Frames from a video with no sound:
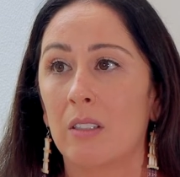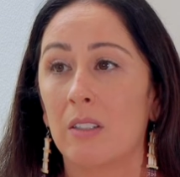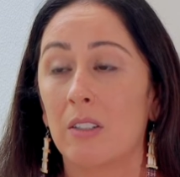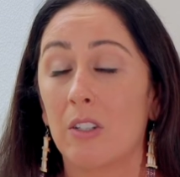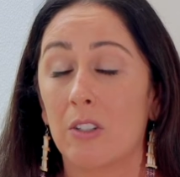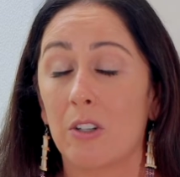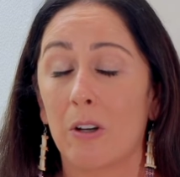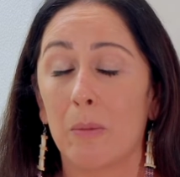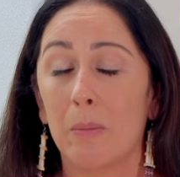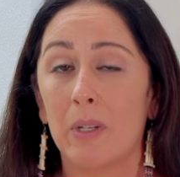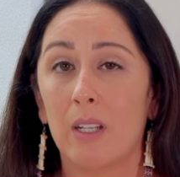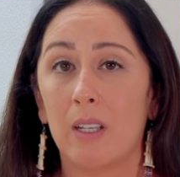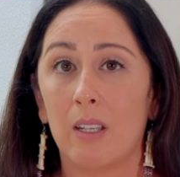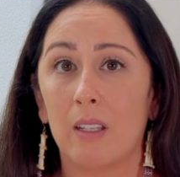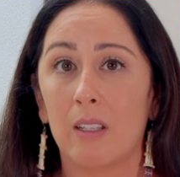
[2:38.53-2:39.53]

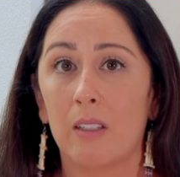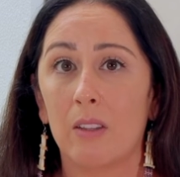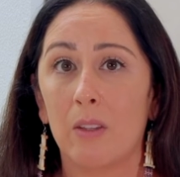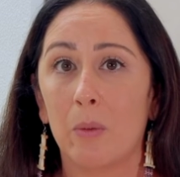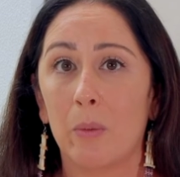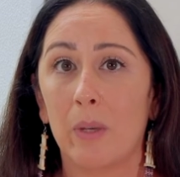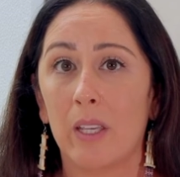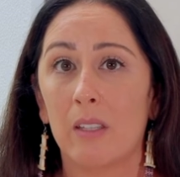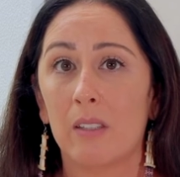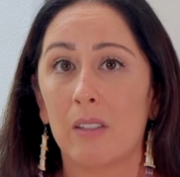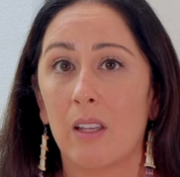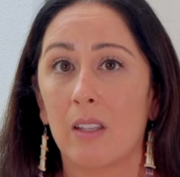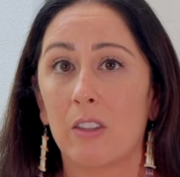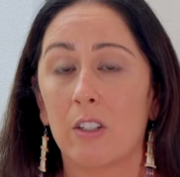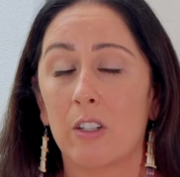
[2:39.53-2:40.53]
determining the ways
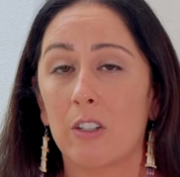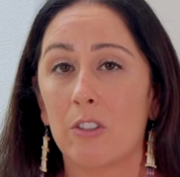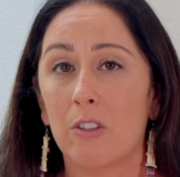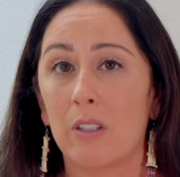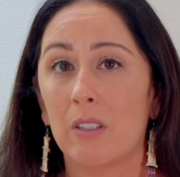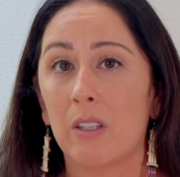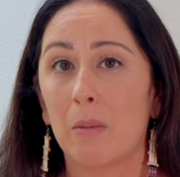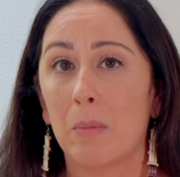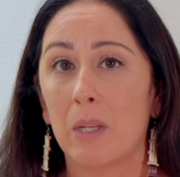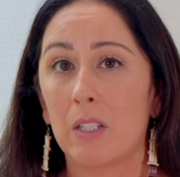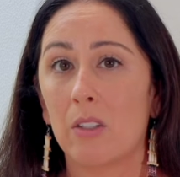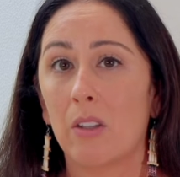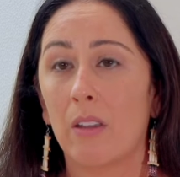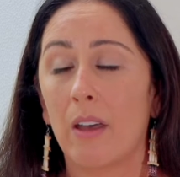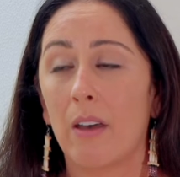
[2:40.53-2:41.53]
that they're addressing
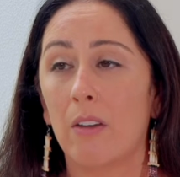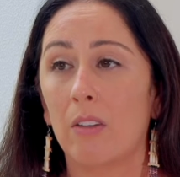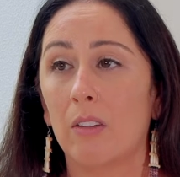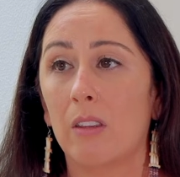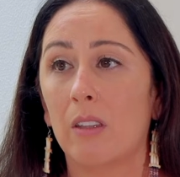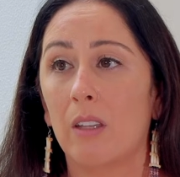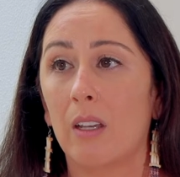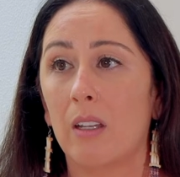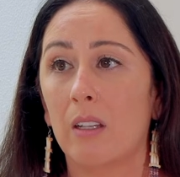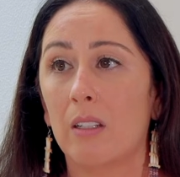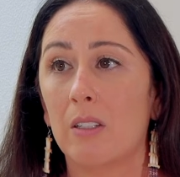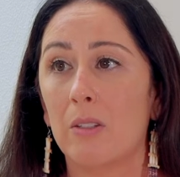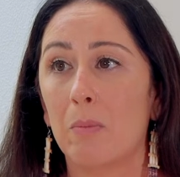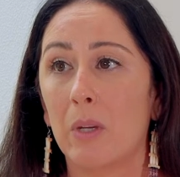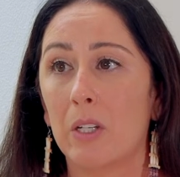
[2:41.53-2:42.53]
mental health,
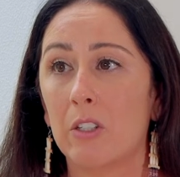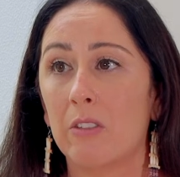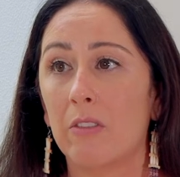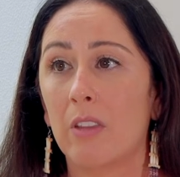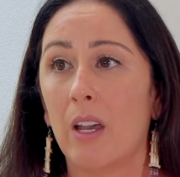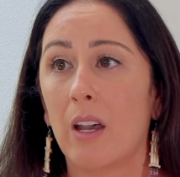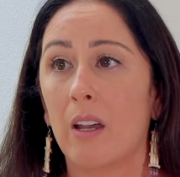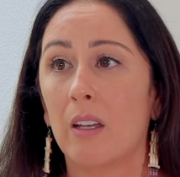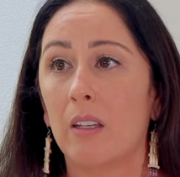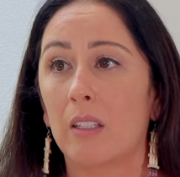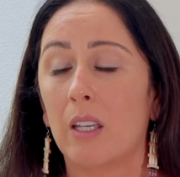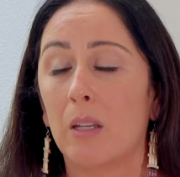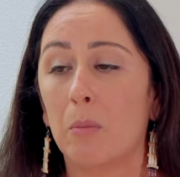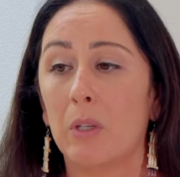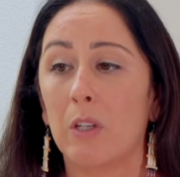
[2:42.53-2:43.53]
and much of that
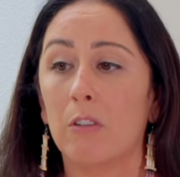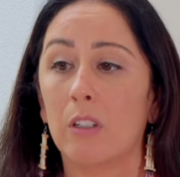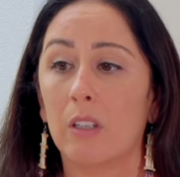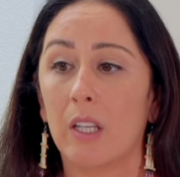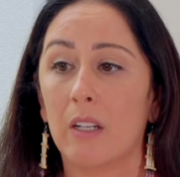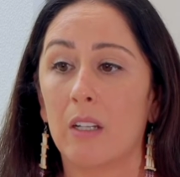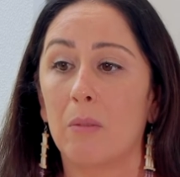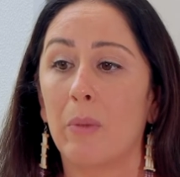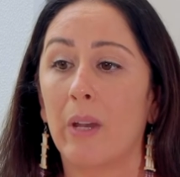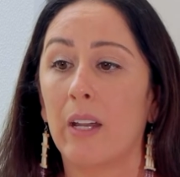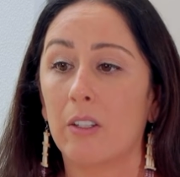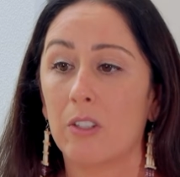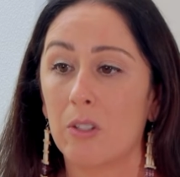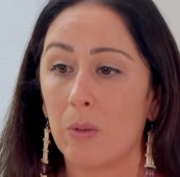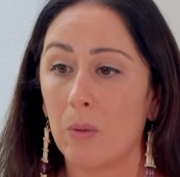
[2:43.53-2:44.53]
can be related
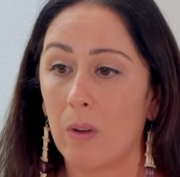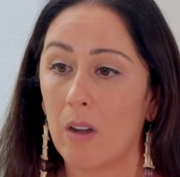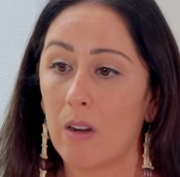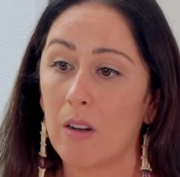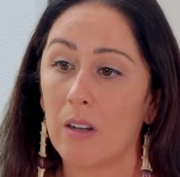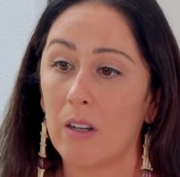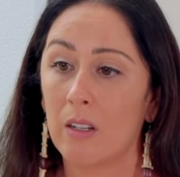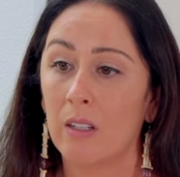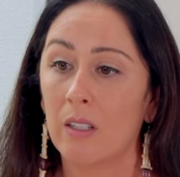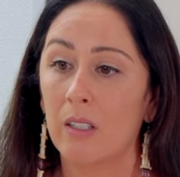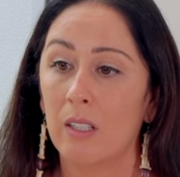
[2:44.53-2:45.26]
back to our